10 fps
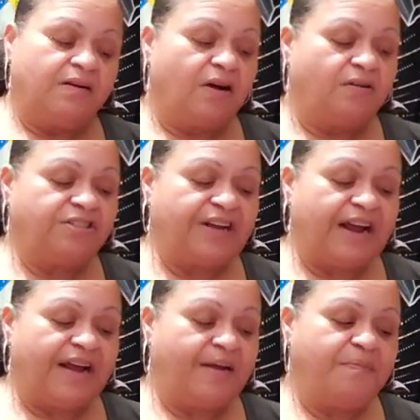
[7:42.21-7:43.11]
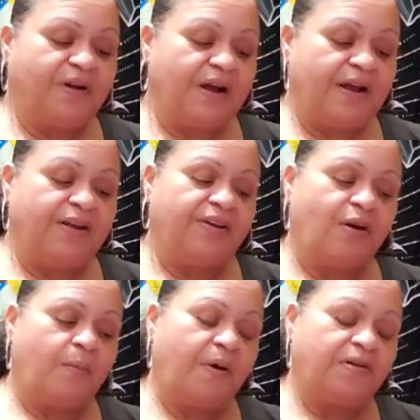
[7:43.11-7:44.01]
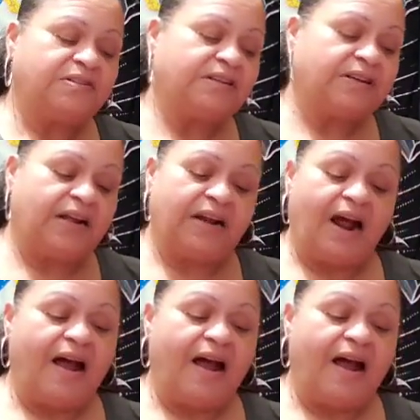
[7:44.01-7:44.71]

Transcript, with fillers: no shade, but your person that I